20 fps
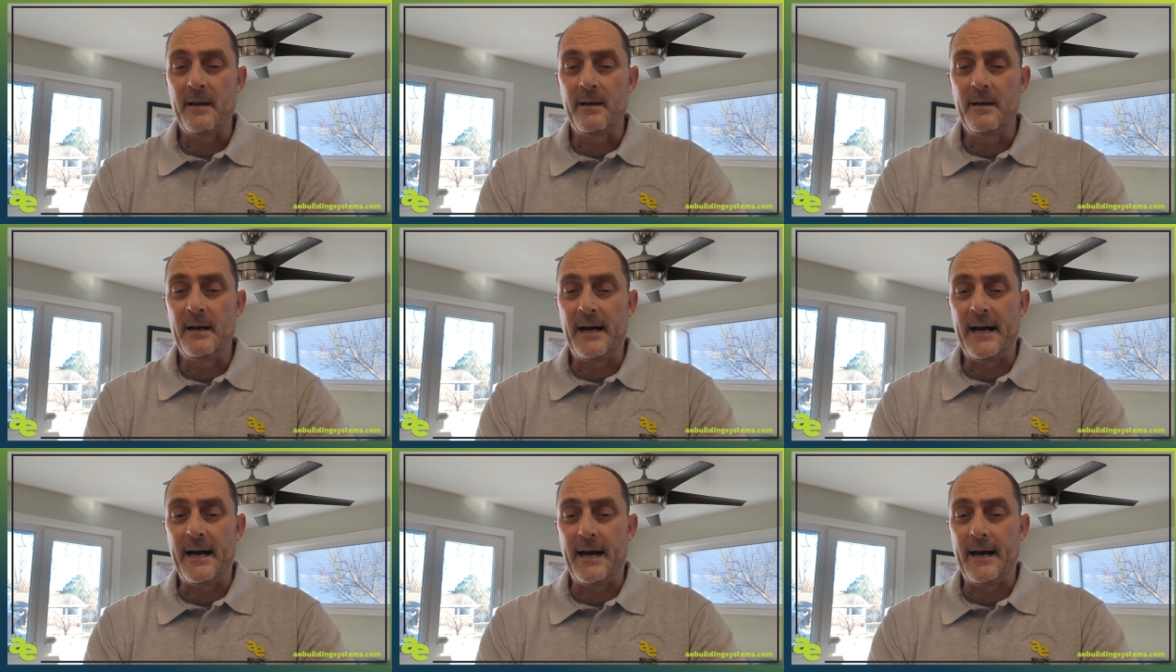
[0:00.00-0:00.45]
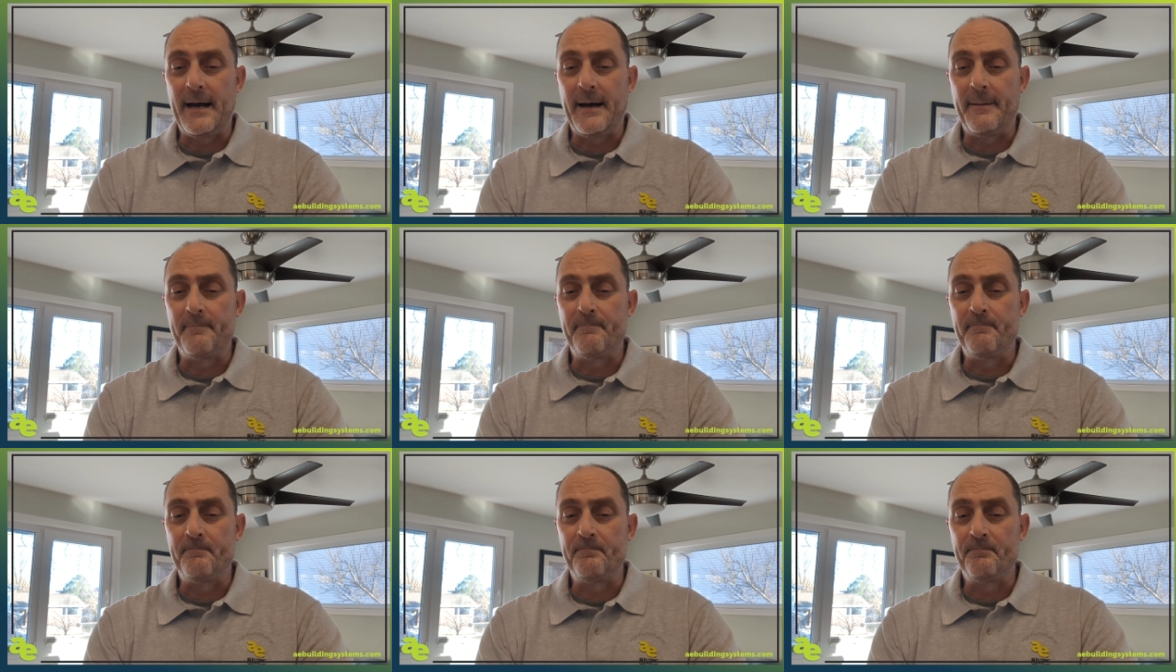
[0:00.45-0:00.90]

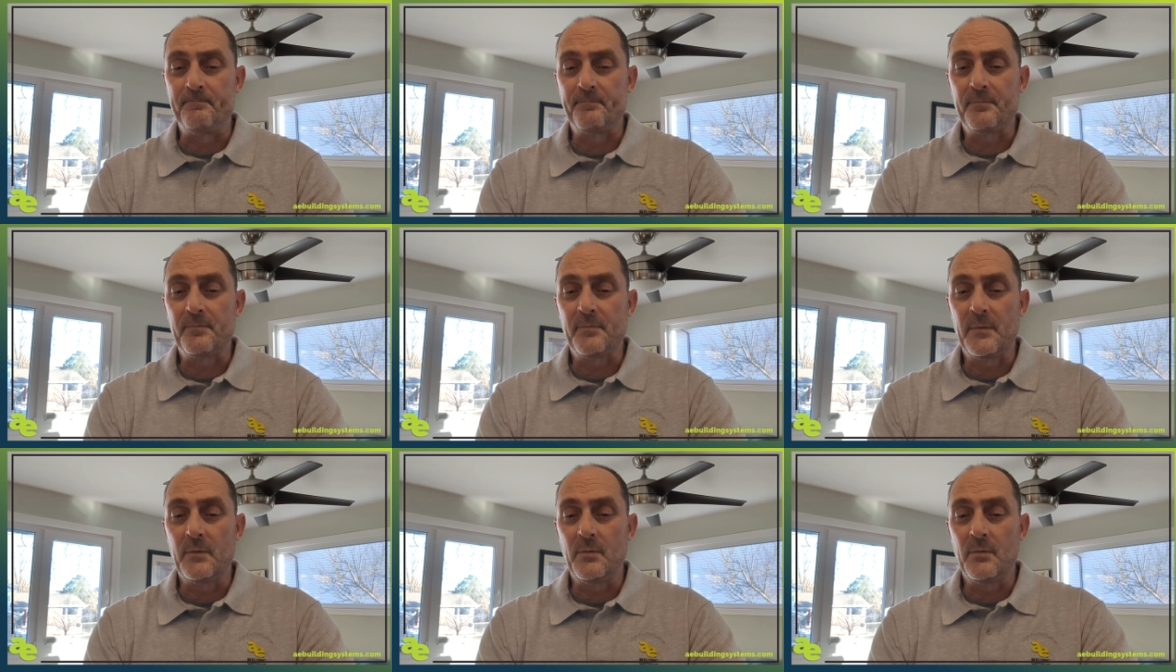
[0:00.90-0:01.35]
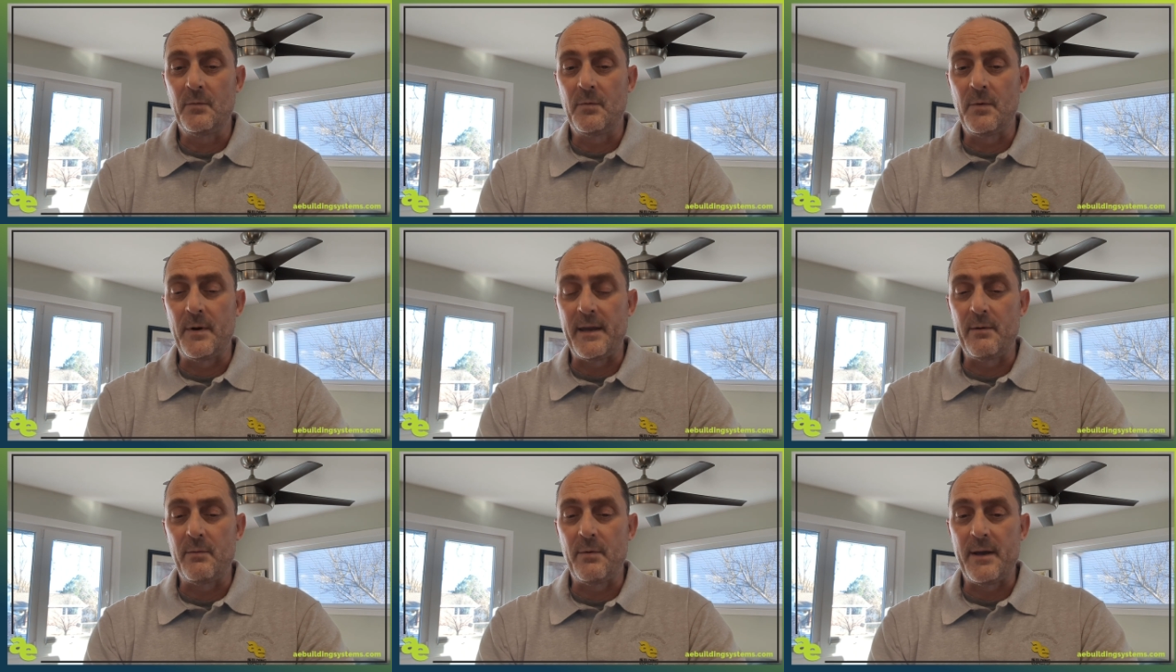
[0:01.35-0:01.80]
um,
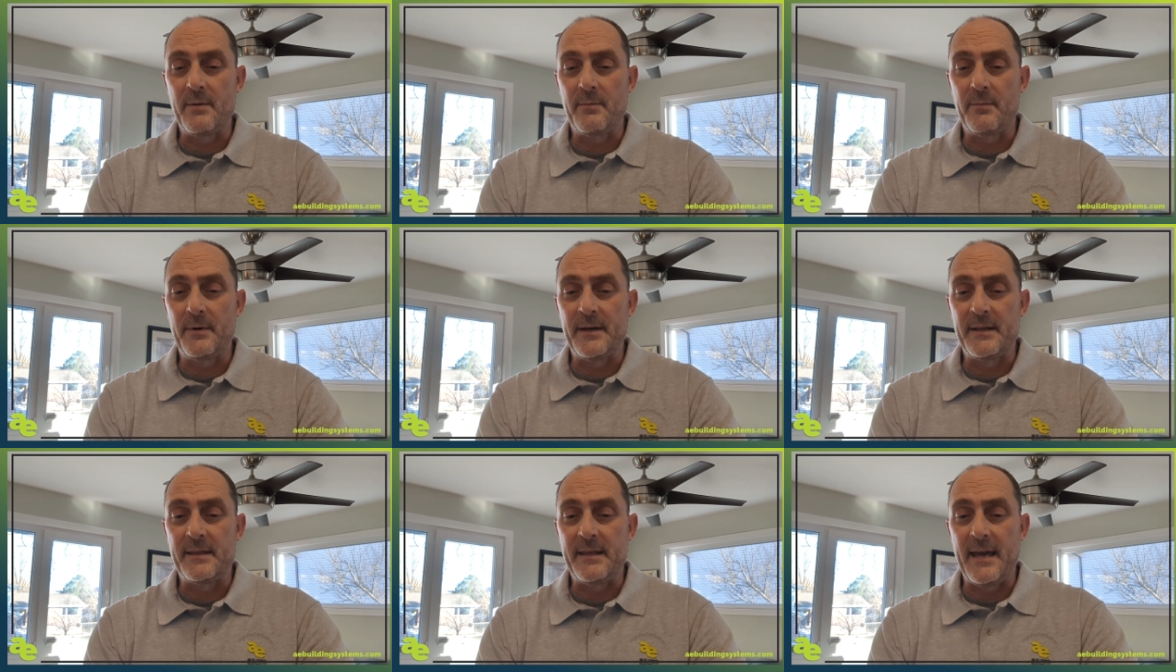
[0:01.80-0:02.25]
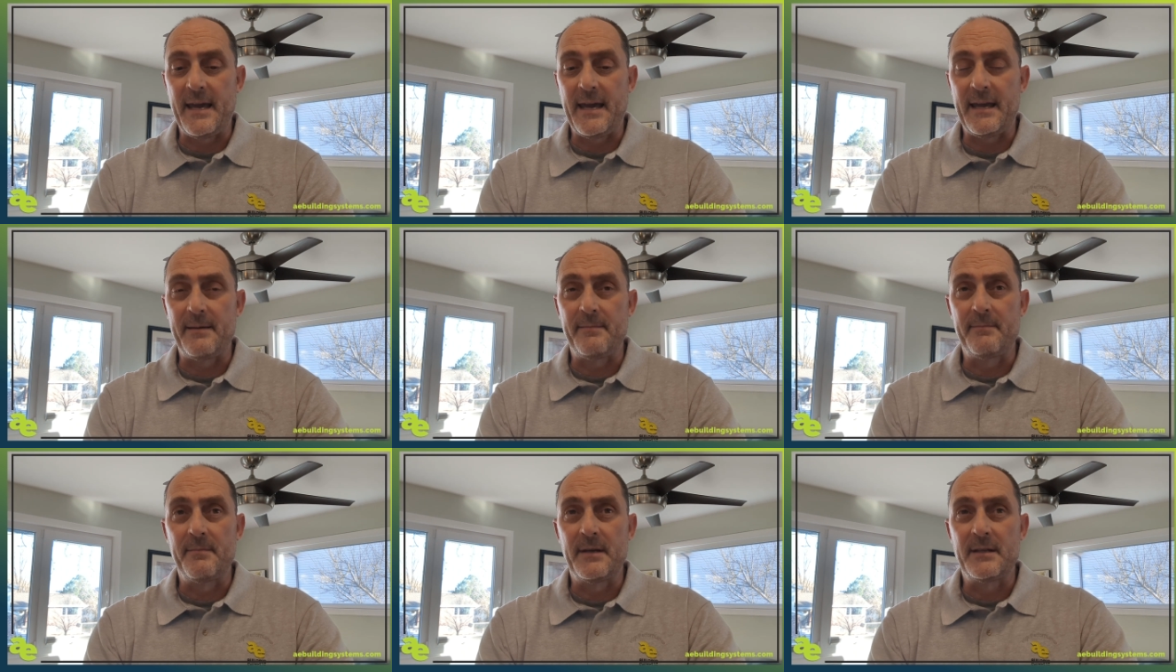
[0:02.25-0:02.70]
we went with
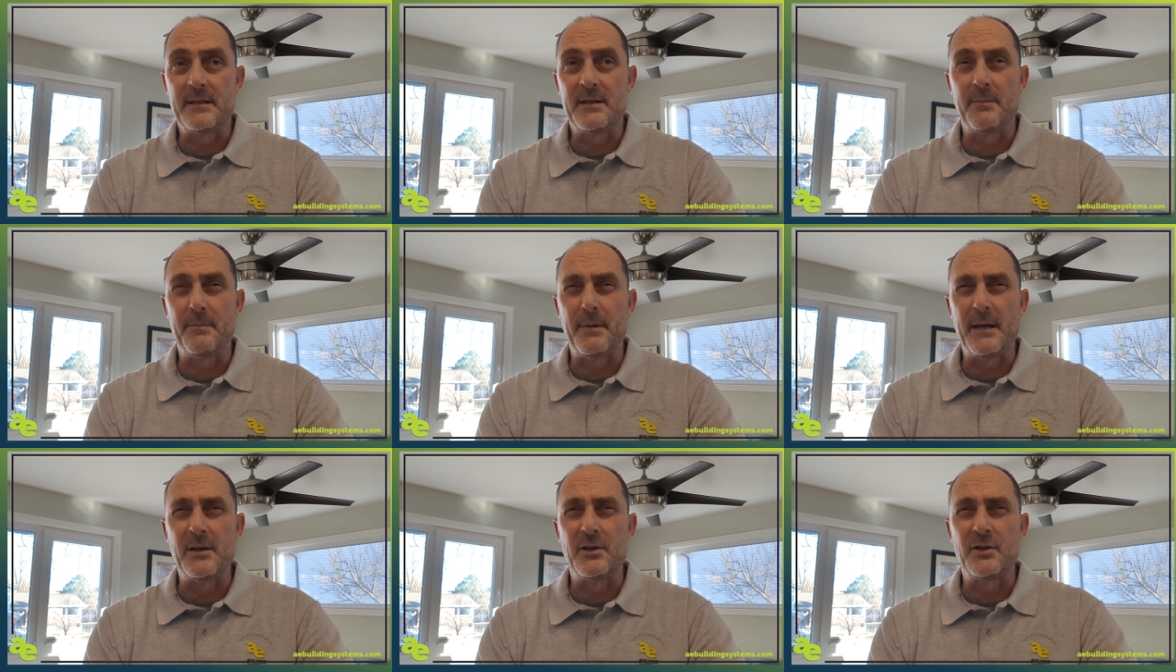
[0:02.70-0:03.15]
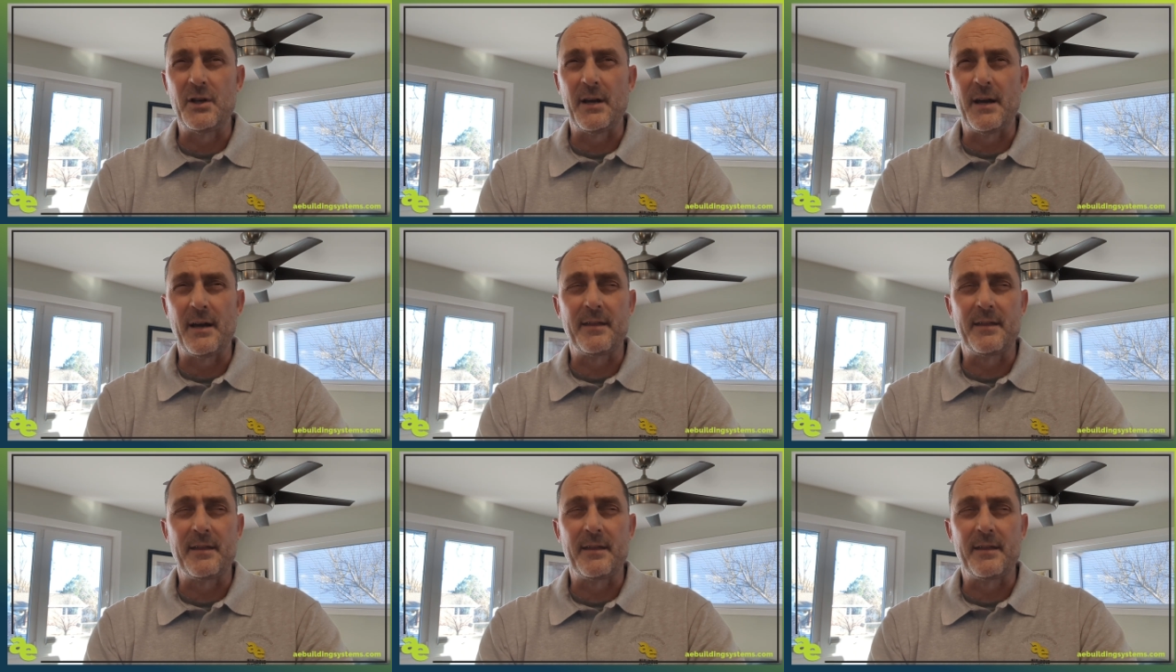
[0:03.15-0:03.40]
a Mitsubishi.